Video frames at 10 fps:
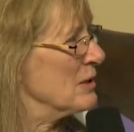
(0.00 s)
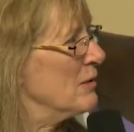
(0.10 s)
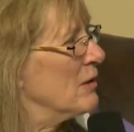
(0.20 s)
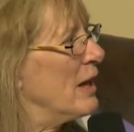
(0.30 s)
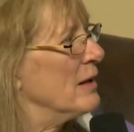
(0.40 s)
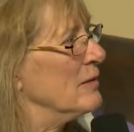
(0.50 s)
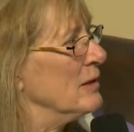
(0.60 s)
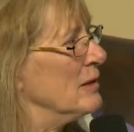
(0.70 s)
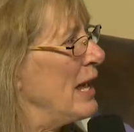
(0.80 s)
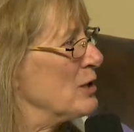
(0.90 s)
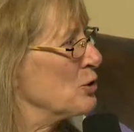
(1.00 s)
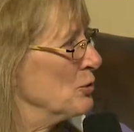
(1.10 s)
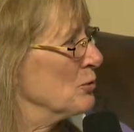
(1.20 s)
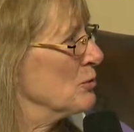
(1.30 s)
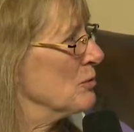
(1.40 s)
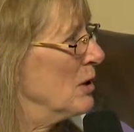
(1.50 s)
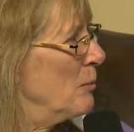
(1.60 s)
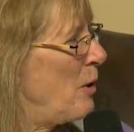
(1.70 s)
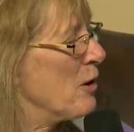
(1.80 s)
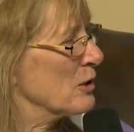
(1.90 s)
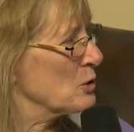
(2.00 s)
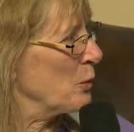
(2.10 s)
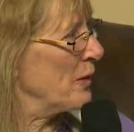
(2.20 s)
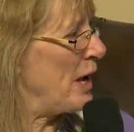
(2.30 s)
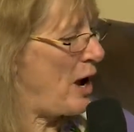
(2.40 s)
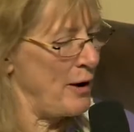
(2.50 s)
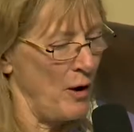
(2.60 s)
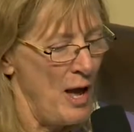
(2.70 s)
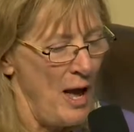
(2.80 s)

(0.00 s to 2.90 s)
and a lot in the national parks where they hire.